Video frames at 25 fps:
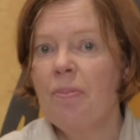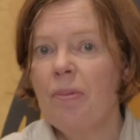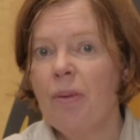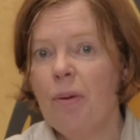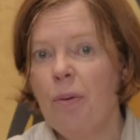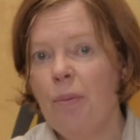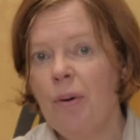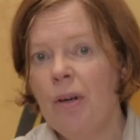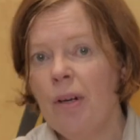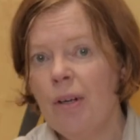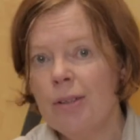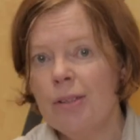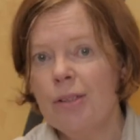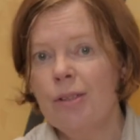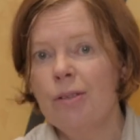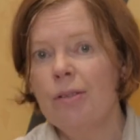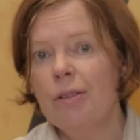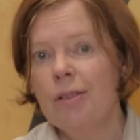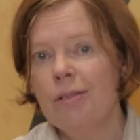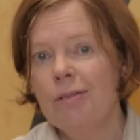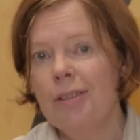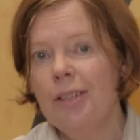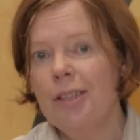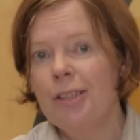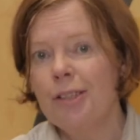when I was
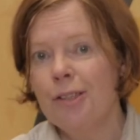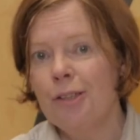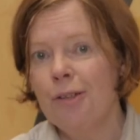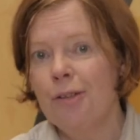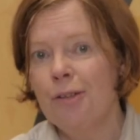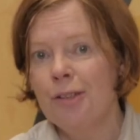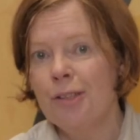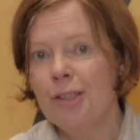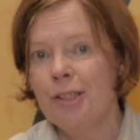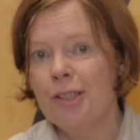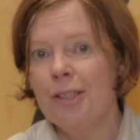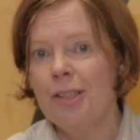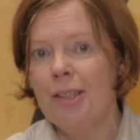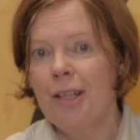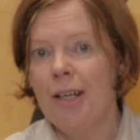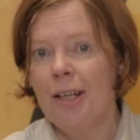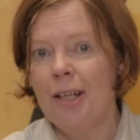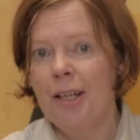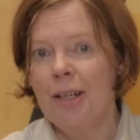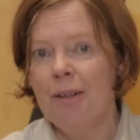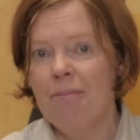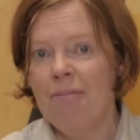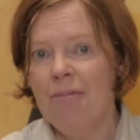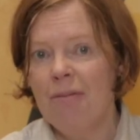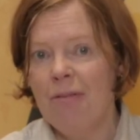doing research
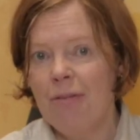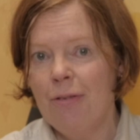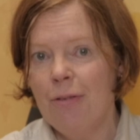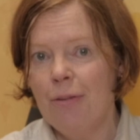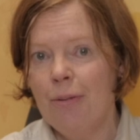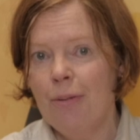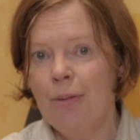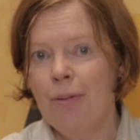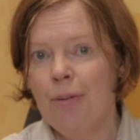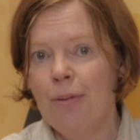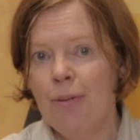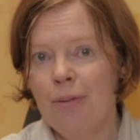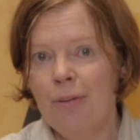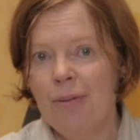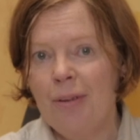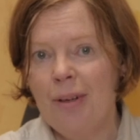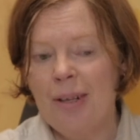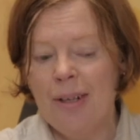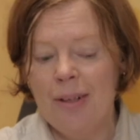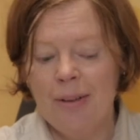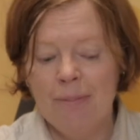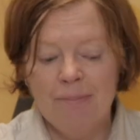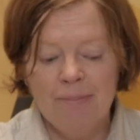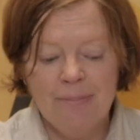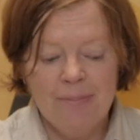for
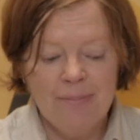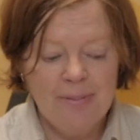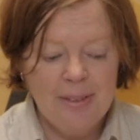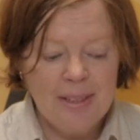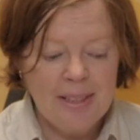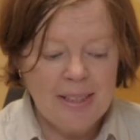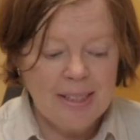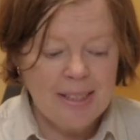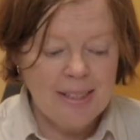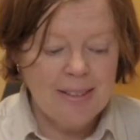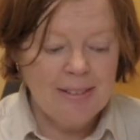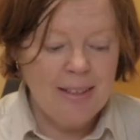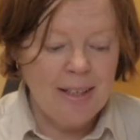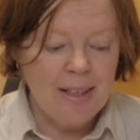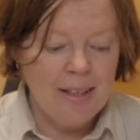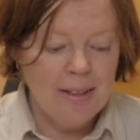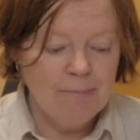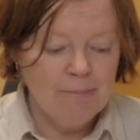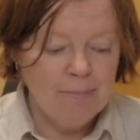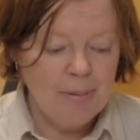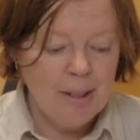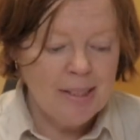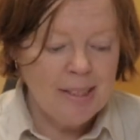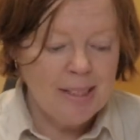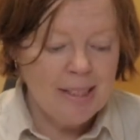this
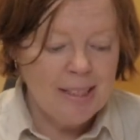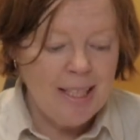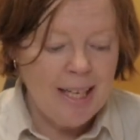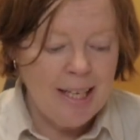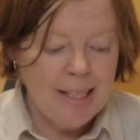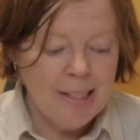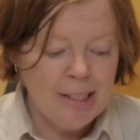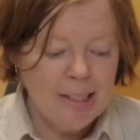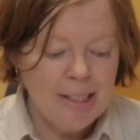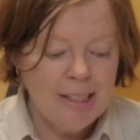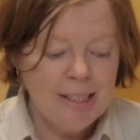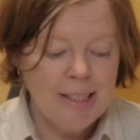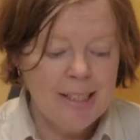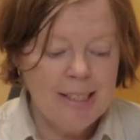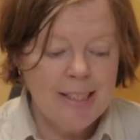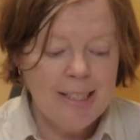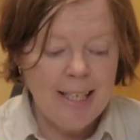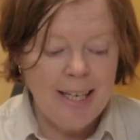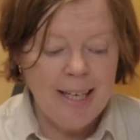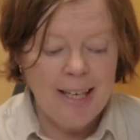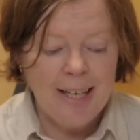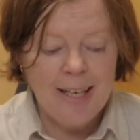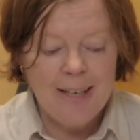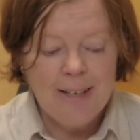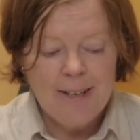presentation
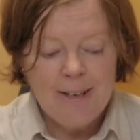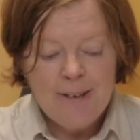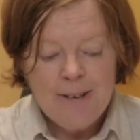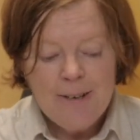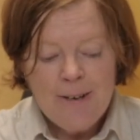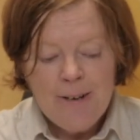today,